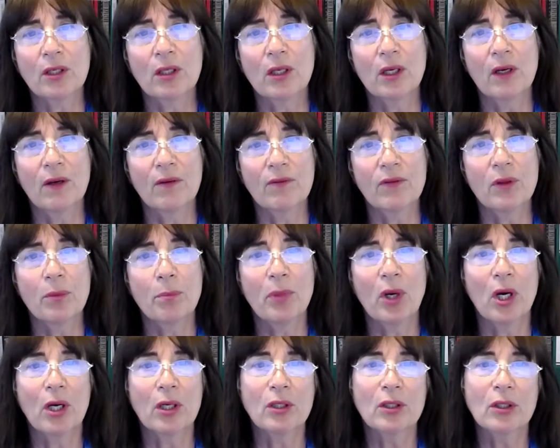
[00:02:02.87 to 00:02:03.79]
of the
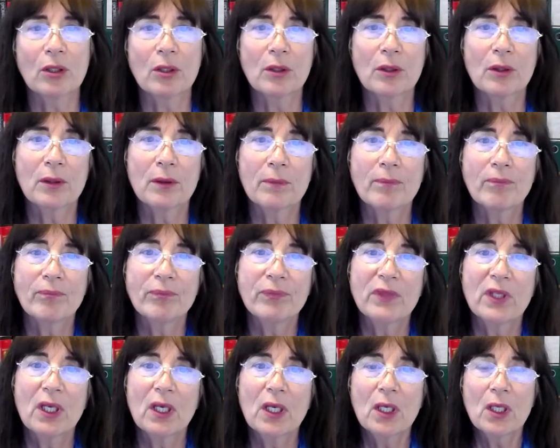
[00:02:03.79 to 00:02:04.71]
partner.
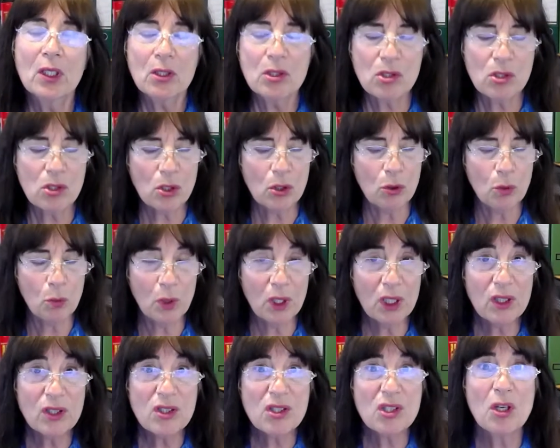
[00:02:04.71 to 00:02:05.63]
So what
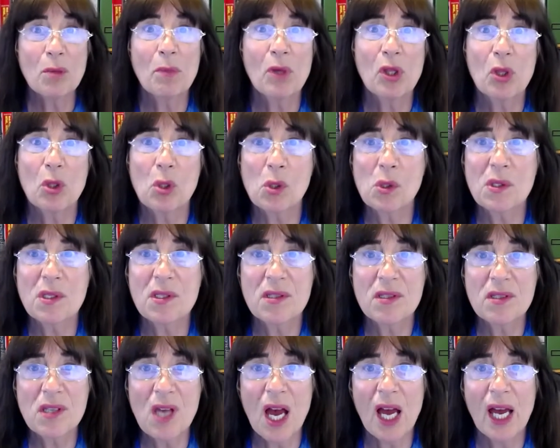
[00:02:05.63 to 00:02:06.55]
are some of those
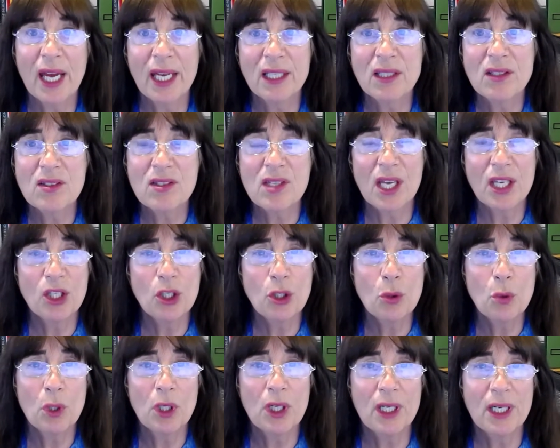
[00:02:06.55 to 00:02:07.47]
signs that
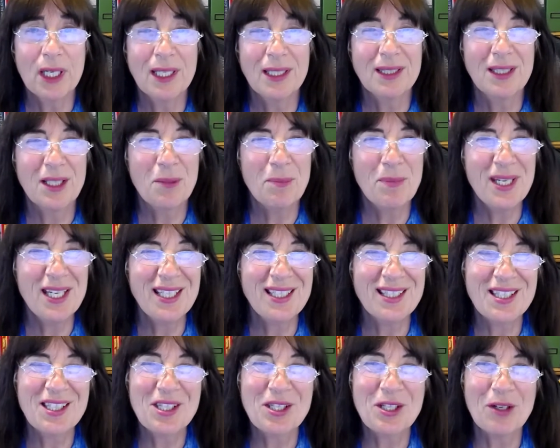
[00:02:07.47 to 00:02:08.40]
you are in the
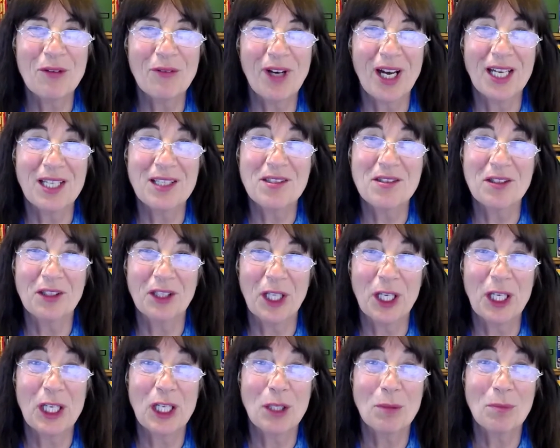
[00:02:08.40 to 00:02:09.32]
midst of
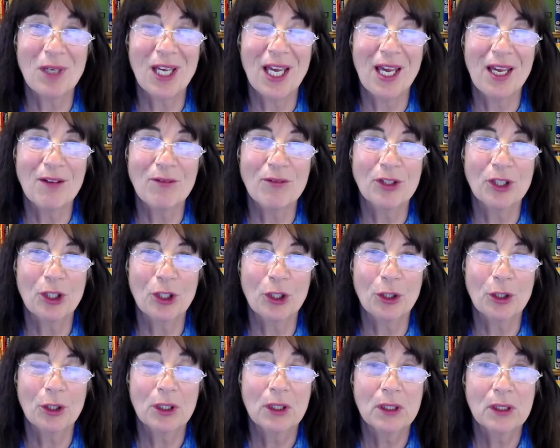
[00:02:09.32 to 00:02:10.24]
isolating behavior?
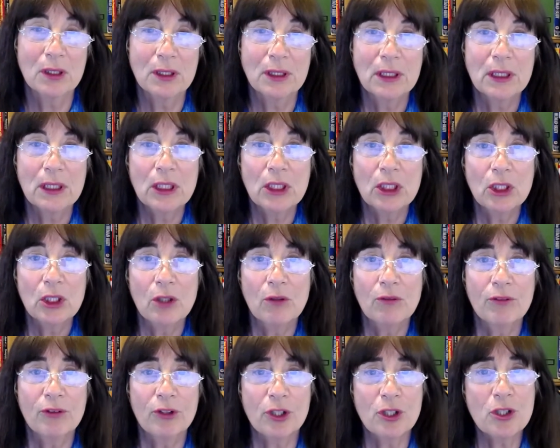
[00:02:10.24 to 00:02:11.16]

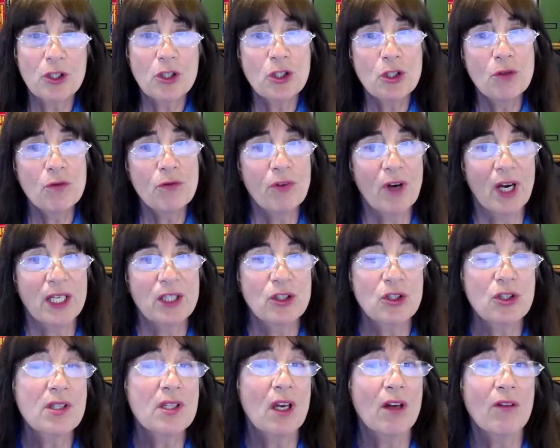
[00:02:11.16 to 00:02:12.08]
First, you find
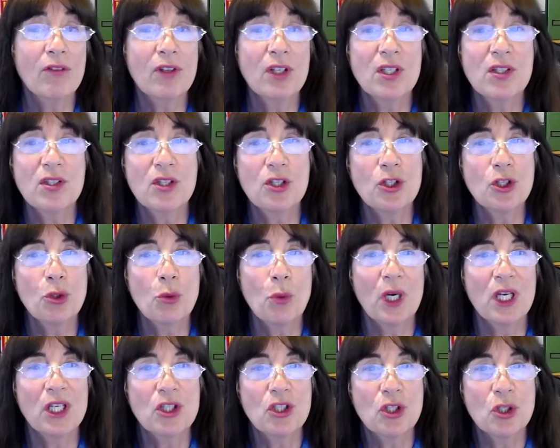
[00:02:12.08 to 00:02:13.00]
yourself in a
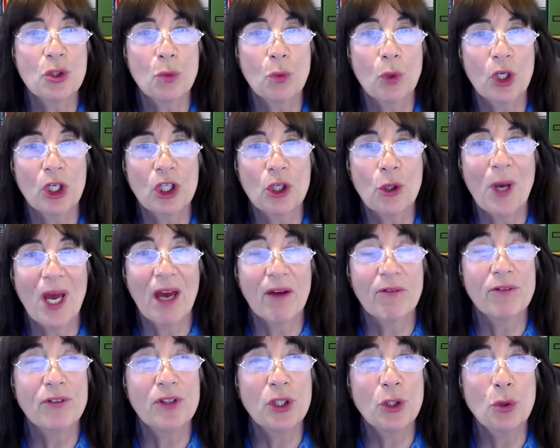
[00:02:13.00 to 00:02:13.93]
situation where you
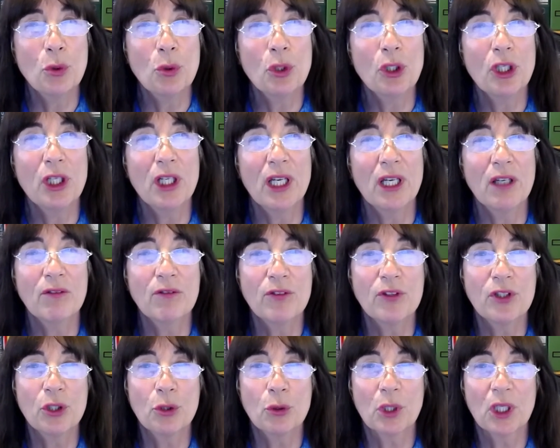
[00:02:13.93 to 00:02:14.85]
have fewer and
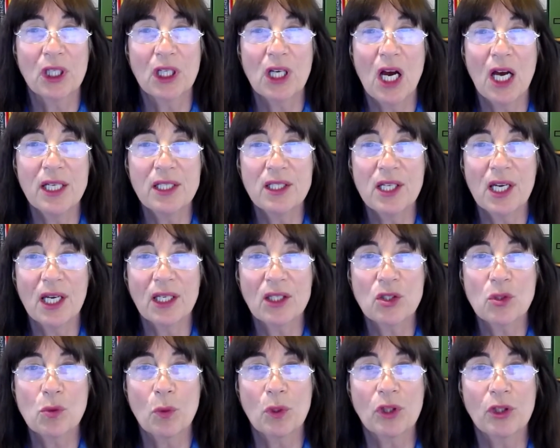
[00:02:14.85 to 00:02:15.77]
fewer
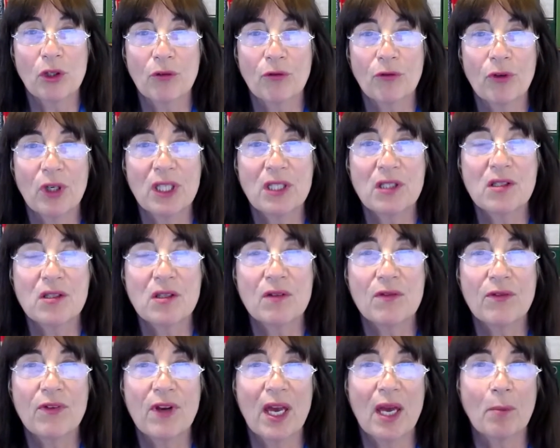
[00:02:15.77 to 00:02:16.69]
contacts with your friends
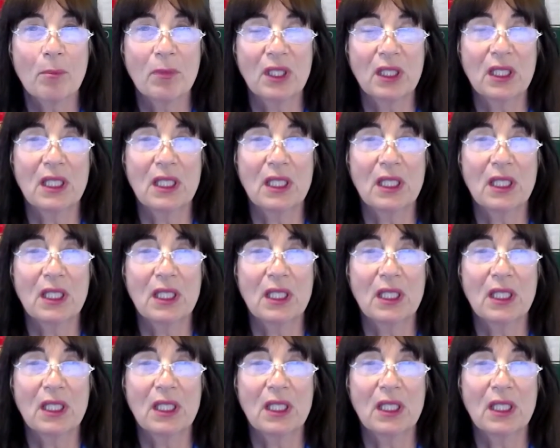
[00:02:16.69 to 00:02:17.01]
and family